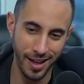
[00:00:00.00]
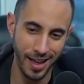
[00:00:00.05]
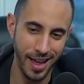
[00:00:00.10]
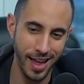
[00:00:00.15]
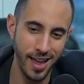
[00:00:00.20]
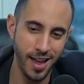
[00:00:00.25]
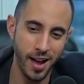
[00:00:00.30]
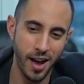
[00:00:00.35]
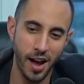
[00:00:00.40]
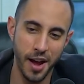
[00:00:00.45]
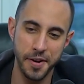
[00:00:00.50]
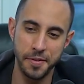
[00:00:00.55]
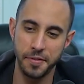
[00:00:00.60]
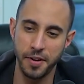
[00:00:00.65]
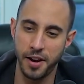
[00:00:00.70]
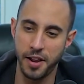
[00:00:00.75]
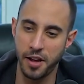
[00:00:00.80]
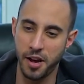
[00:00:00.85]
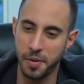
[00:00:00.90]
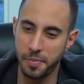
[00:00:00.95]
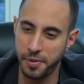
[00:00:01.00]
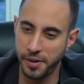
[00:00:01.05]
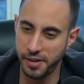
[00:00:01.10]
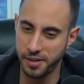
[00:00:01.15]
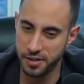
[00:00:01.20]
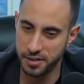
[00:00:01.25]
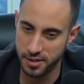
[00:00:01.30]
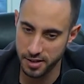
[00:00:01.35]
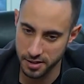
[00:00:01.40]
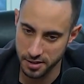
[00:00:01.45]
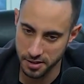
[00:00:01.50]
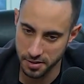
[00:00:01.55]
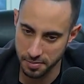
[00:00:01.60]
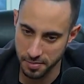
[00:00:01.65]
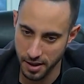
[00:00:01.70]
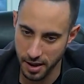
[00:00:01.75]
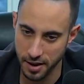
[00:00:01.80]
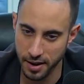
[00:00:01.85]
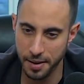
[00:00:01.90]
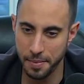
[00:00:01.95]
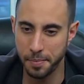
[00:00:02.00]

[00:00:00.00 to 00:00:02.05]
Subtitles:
AI-ready operating system that